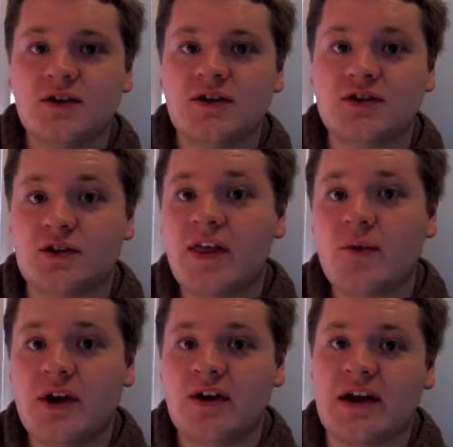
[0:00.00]
So now that
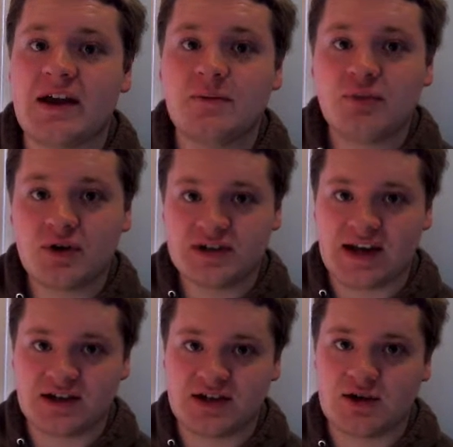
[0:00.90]
we are in
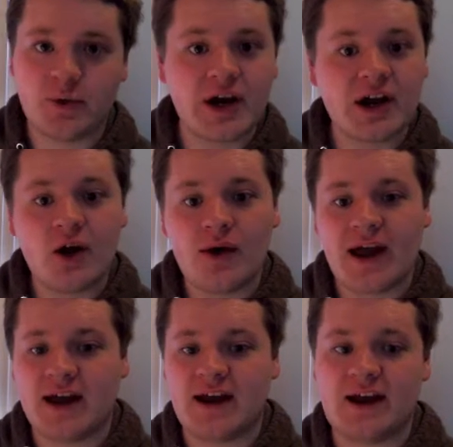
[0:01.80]
Presenter, we're going to go
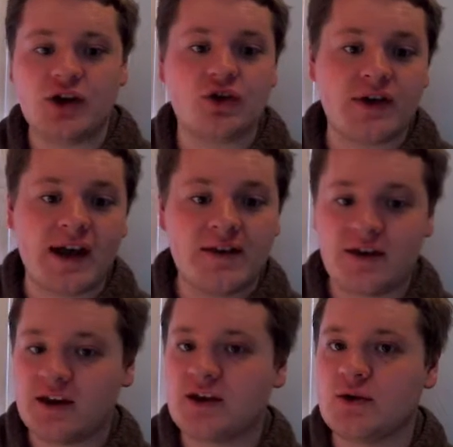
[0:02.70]
ahead and create the
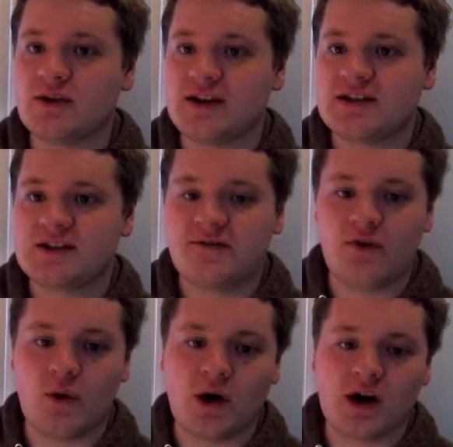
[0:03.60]
cue list
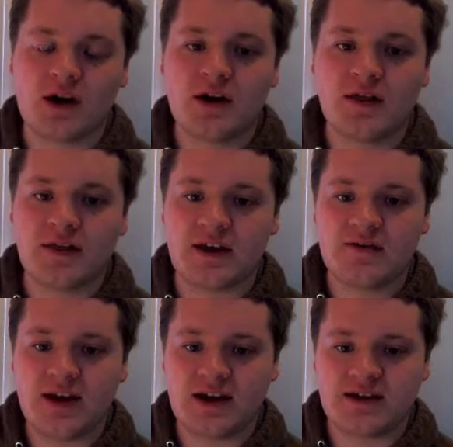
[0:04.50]
for the
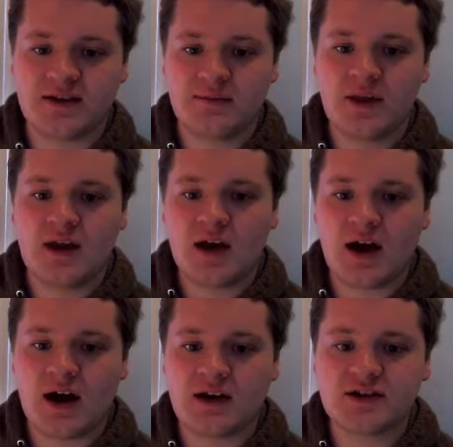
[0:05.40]
event.
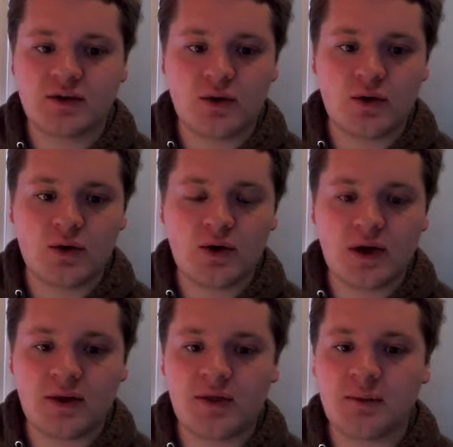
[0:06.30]
So
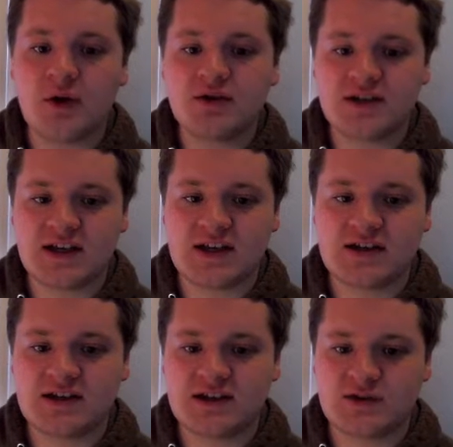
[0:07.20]
the most
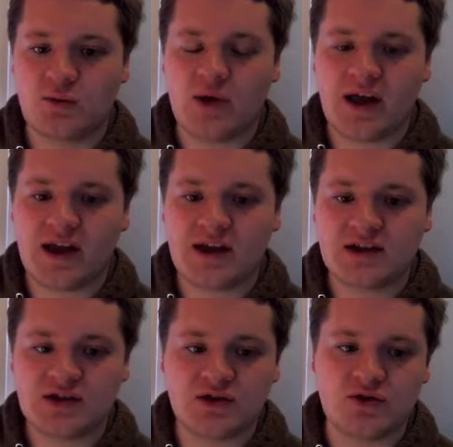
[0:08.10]
easiest way
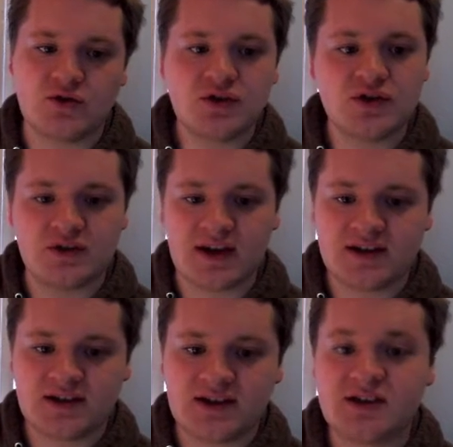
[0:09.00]
to do
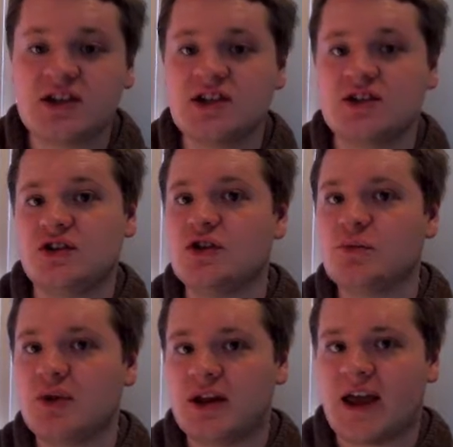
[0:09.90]
this is to just
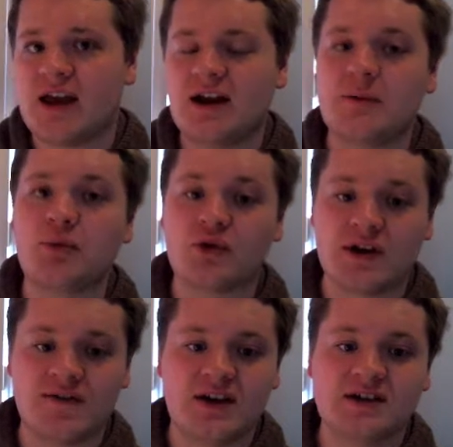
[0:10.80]
duplicate a
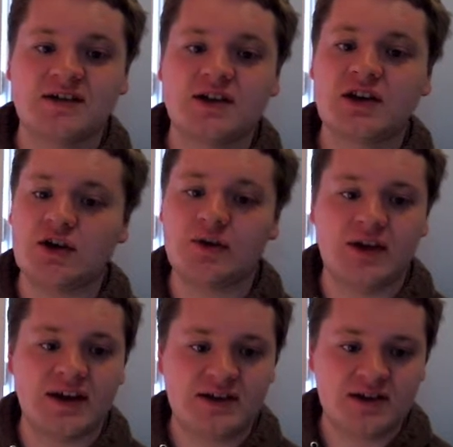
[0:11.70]
previous cue
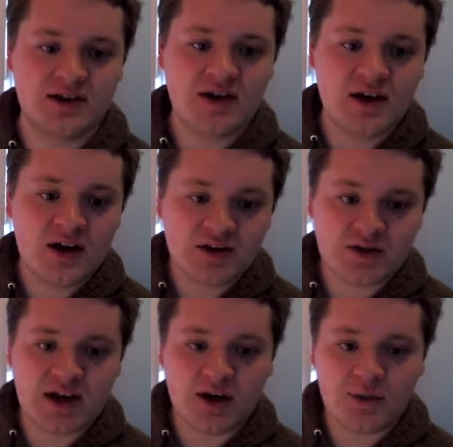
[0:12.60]
list. So
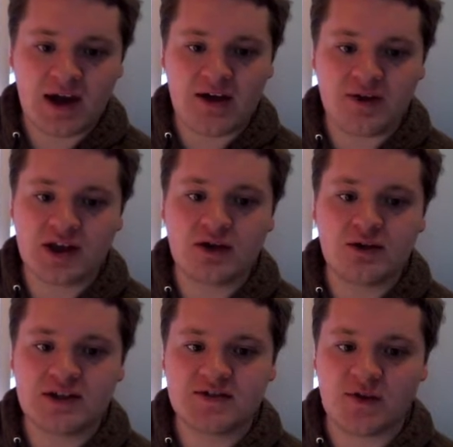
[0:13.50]
here we have a cue
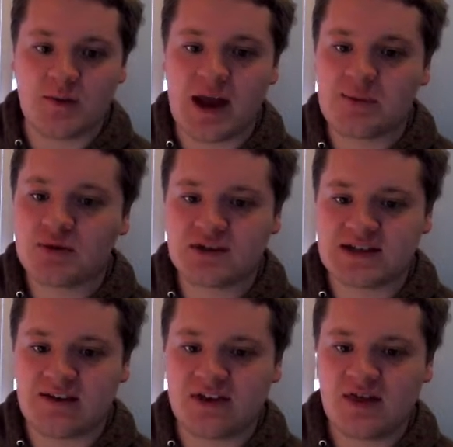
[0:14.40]
list from April
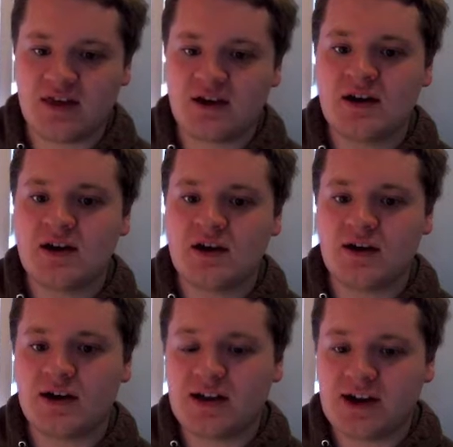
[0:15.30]
7th. You
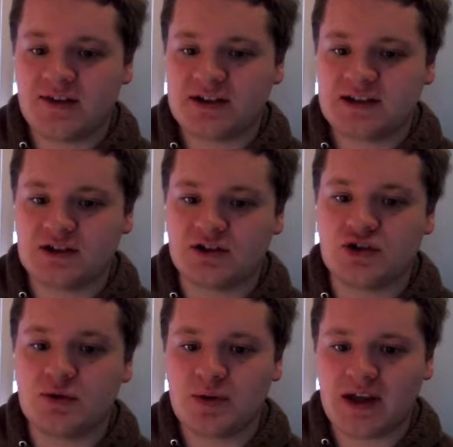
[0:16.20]
can click on this little
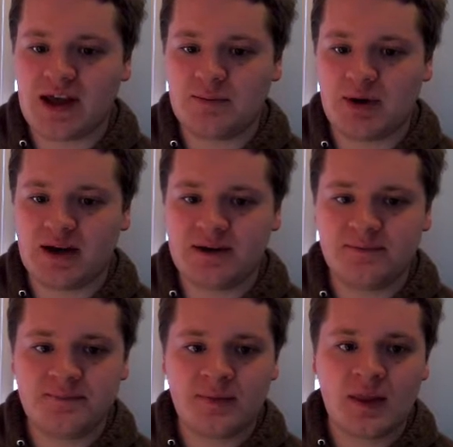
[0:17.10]
duplicate
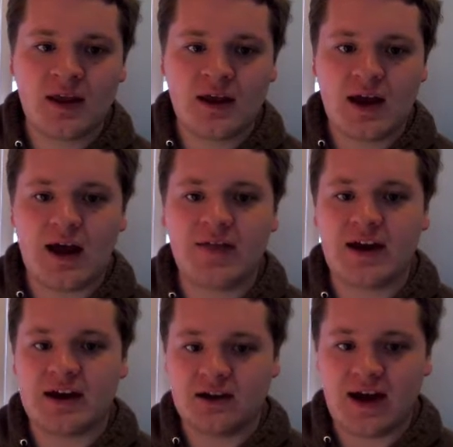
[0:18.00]
button, and then
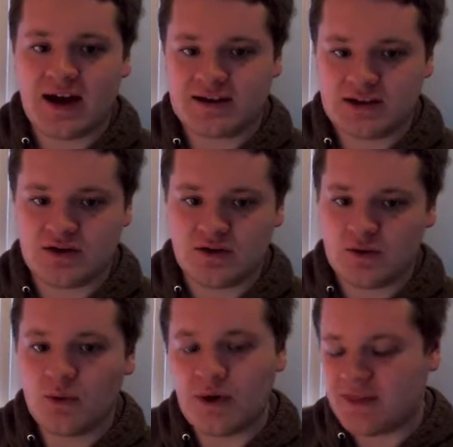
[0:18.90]
it'll ask you
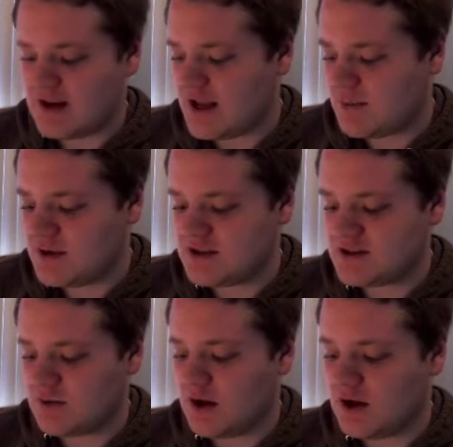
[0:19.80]
what the name is.
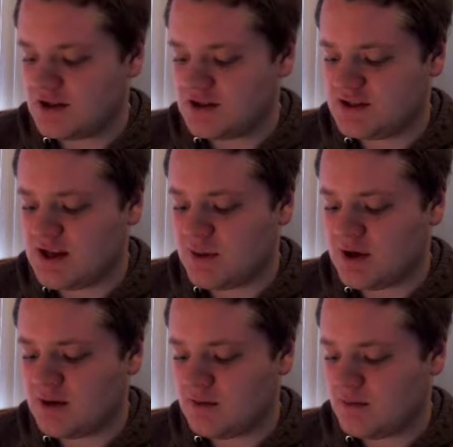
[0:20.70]
So I'll just name
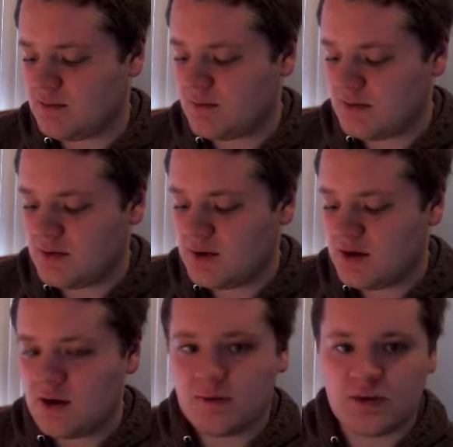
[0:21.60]
it
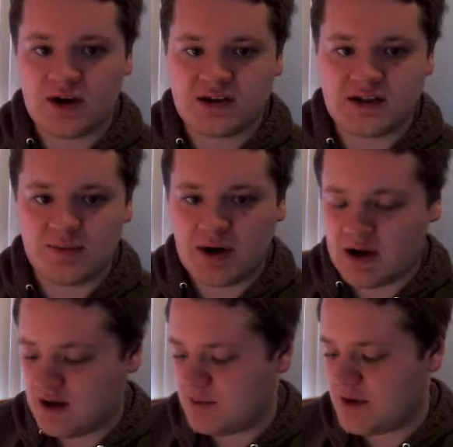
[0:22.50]
Praise in the
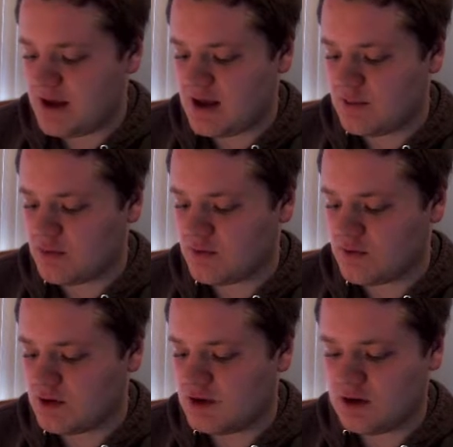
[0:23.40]
Pub,
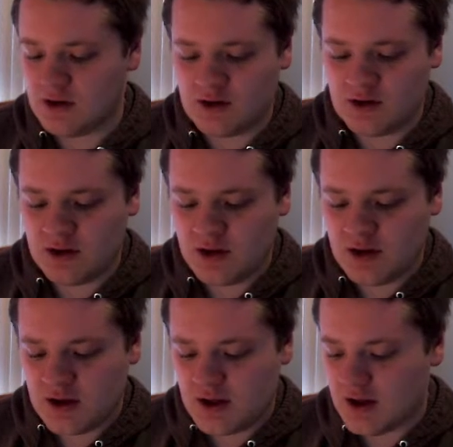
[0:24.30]
April.
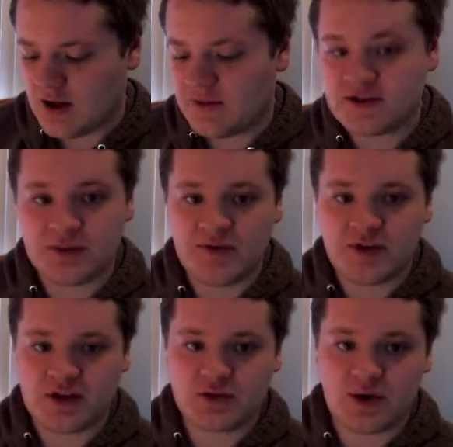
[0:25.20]
This will be for
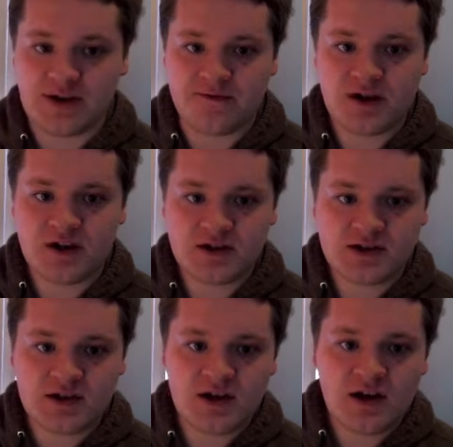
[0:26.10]
the
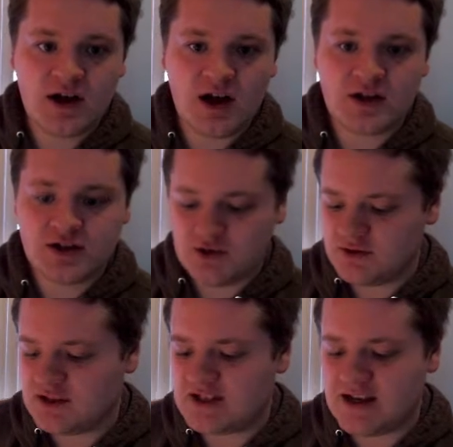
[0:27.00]
21st. I'll choose
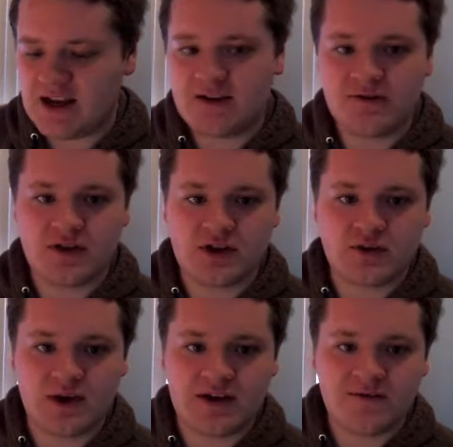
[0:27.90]
the date for the
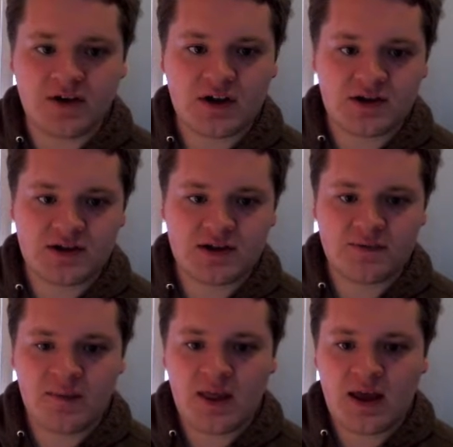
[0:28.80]
21st
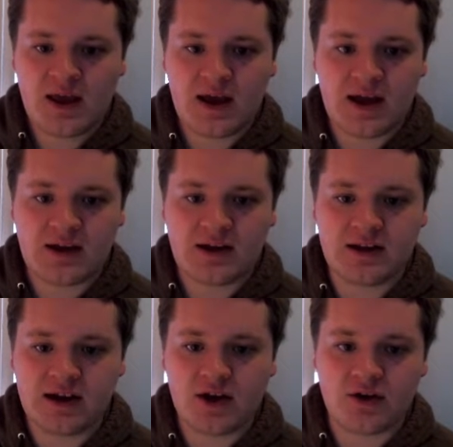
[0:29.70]
and
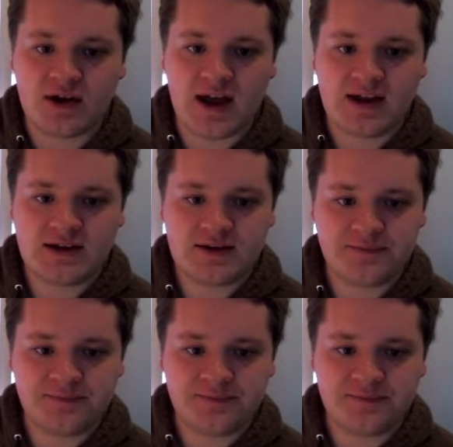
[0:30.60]
click Create.